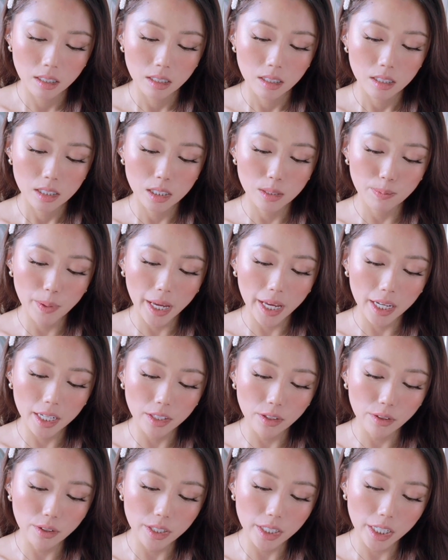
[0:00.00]
Spain
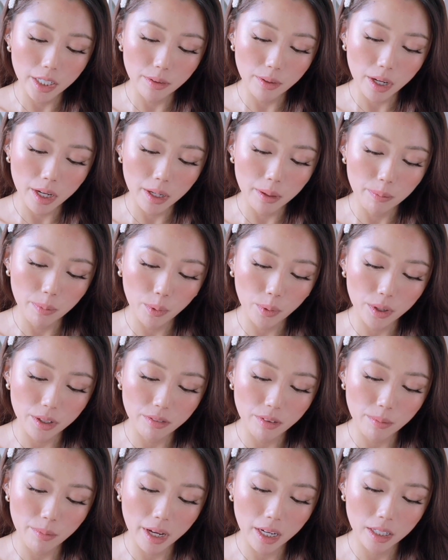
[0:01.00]
or Europe or
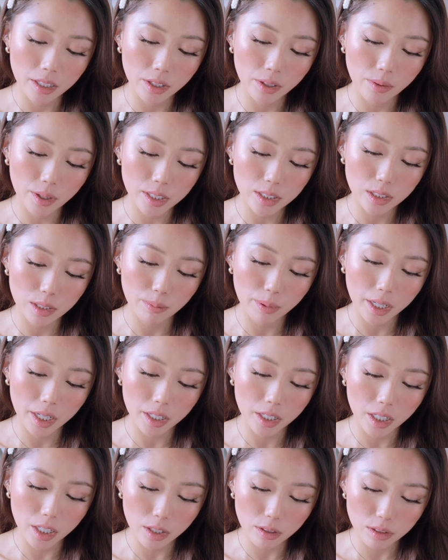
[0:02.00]
even made in US to be a
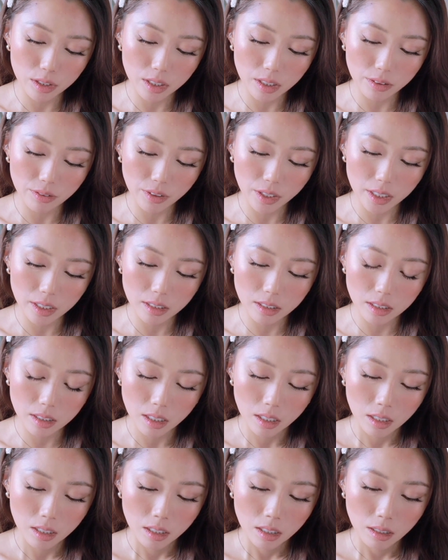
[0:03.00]
huge difference,
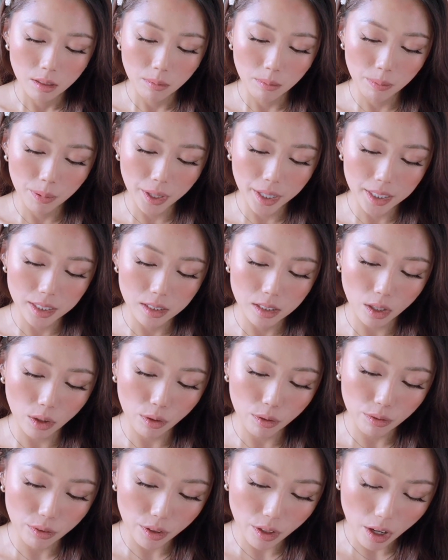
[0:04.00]
but
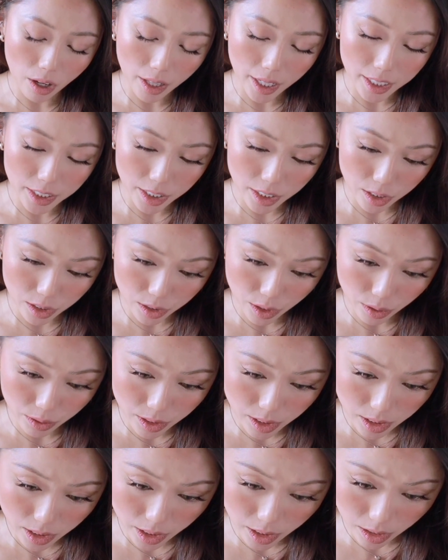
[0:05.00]
overall I just
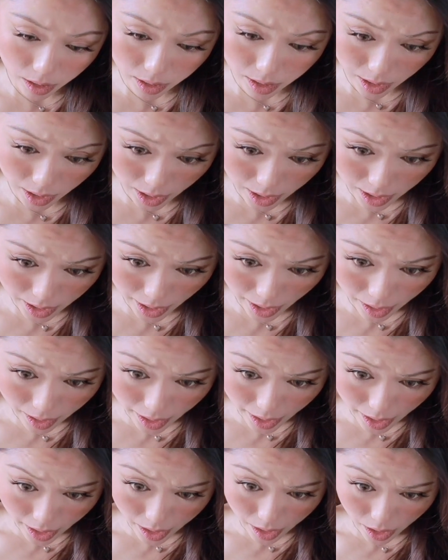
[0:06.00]
noticed little
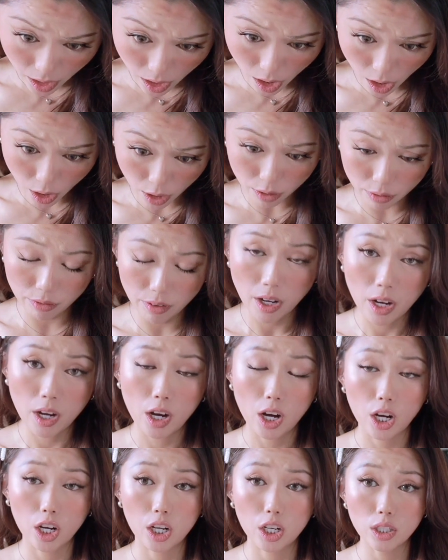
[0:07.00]
detailing of
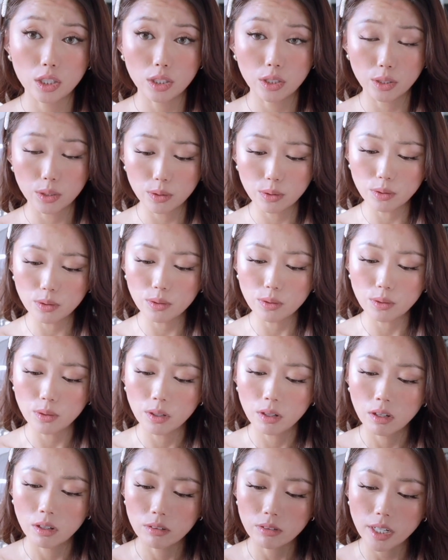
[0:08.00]
glue
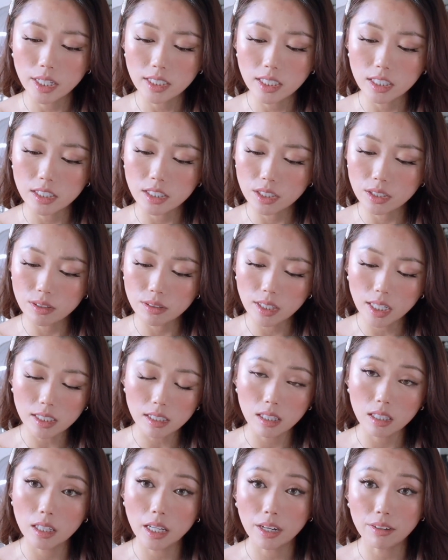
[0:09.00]
residue
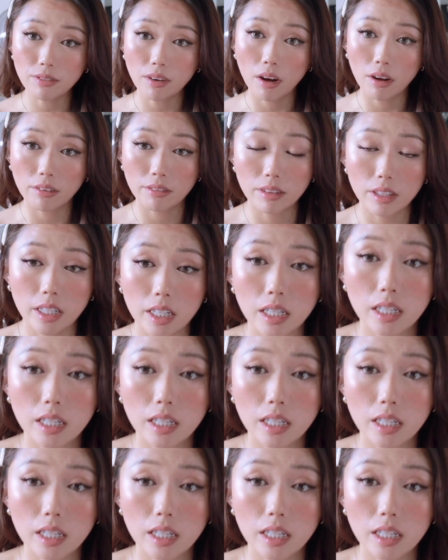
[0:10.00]
that's left on the